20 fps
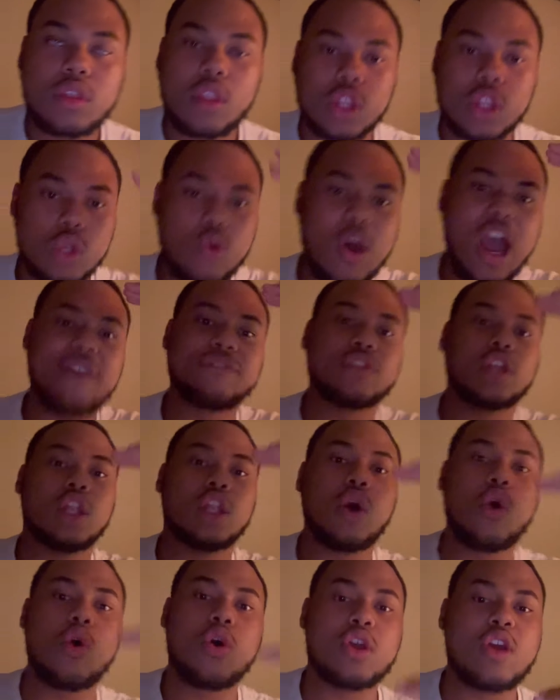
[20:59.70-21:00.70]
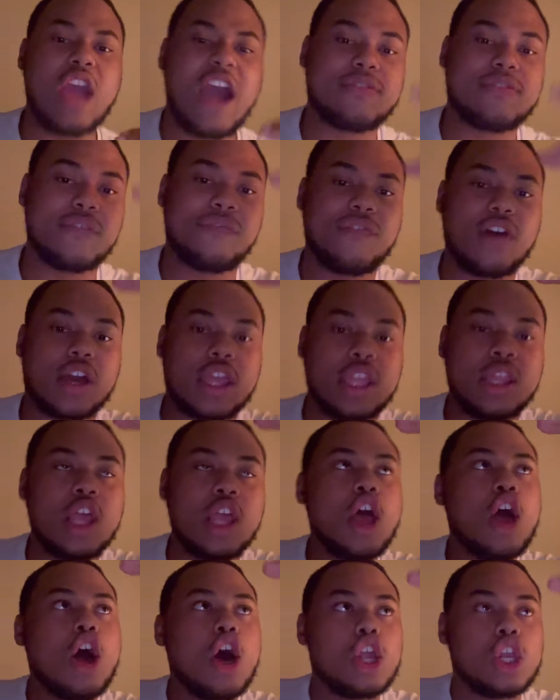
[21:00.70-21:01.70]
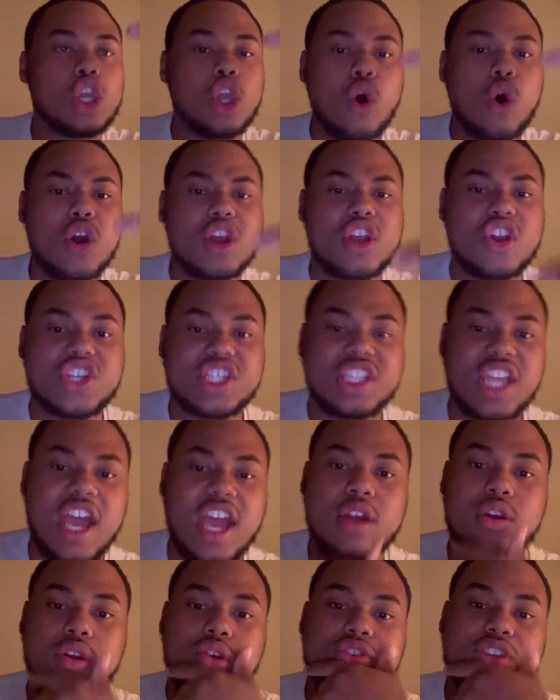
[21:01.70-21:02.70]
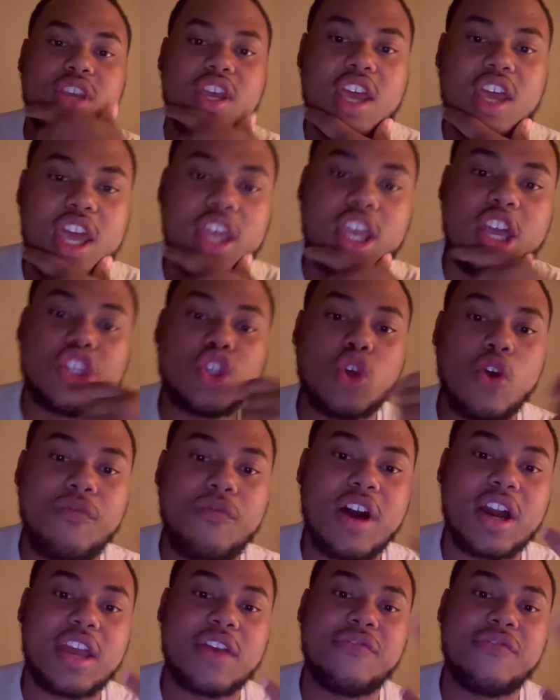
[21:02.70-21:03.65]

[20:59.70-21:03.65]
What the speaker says: you have to fucking lower your standards and get you a fucking